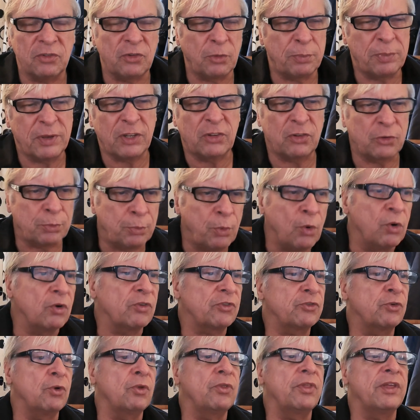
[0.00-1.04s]
There's a big sports
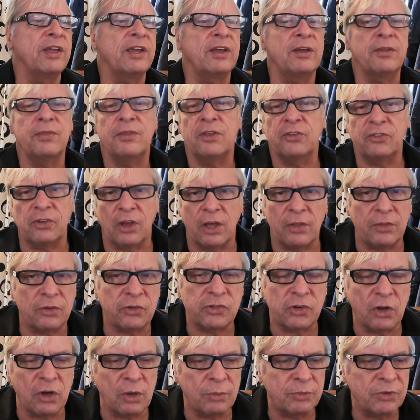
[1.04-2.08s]
store there, and there's other
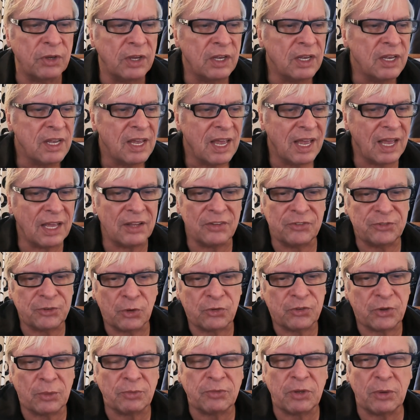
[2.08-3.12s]
shops. And so
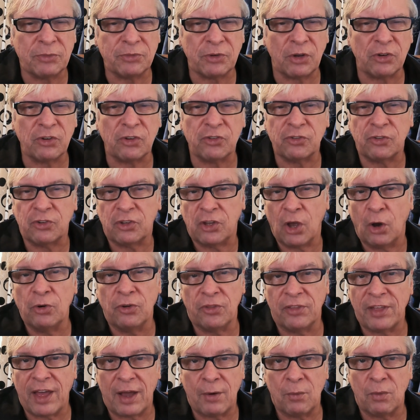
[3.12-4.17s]
sometimes I'll just go to
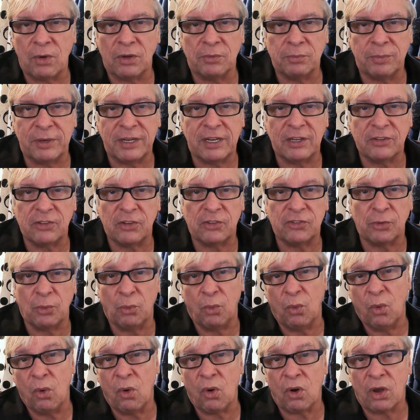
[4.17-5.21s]
that one because it's a
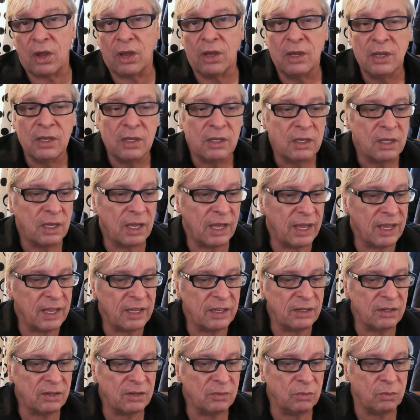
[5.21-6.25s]
walk,
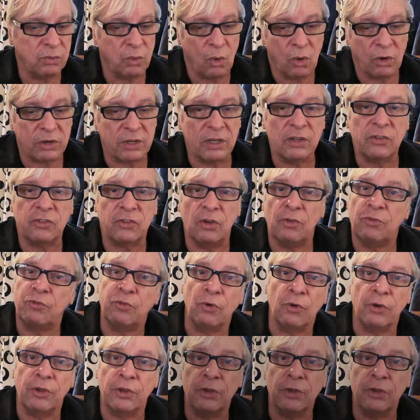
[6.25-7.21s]
and walking is good for